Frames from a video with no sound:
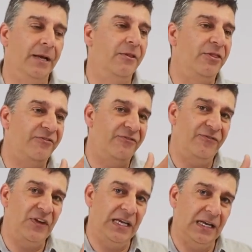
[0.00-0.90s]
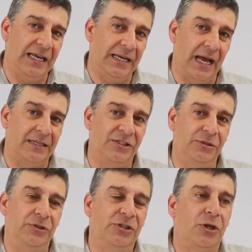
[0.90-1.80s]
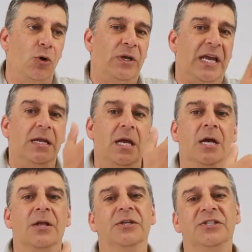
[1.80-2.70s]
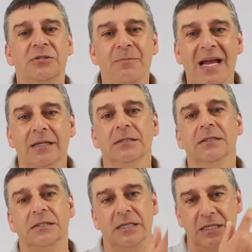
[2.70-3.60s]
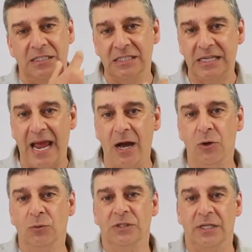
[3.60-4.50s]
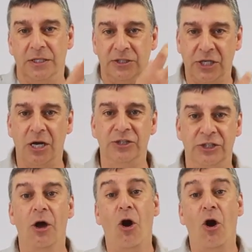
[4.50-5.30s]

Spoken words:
the feeling, and to soak in the smells and the sounds and the touch